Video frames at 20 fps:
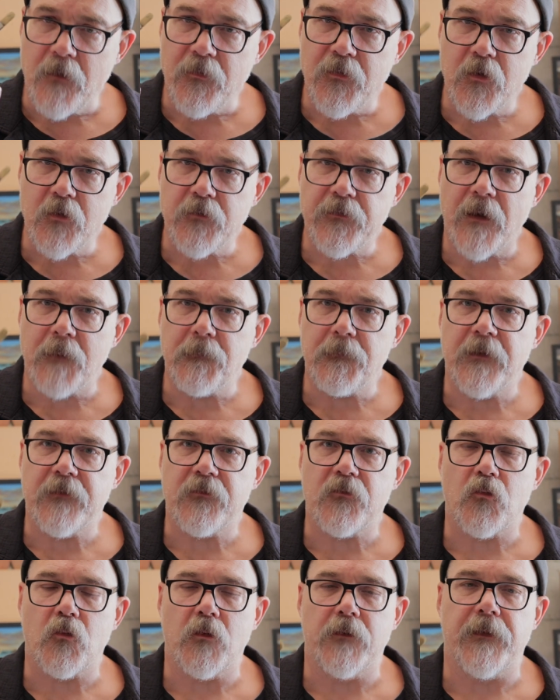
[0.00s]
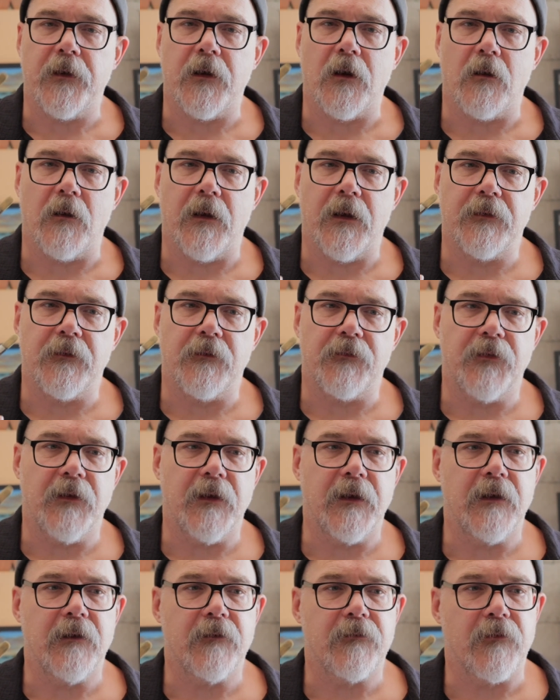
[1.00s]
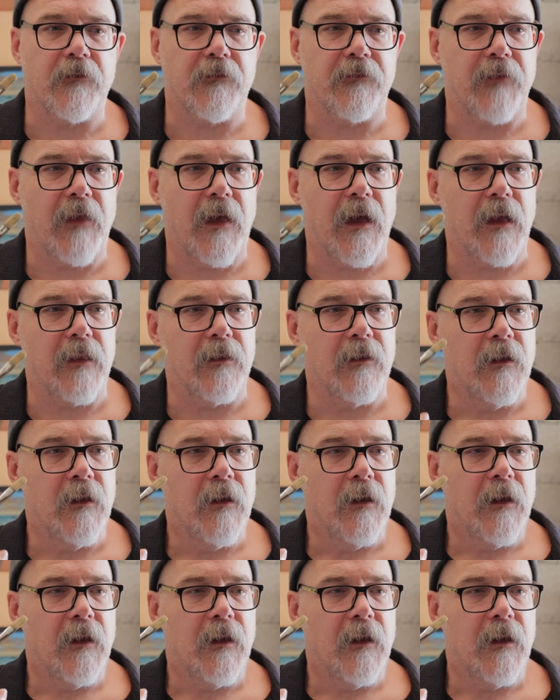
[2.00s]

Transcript: there's that mystery there. And the thing is that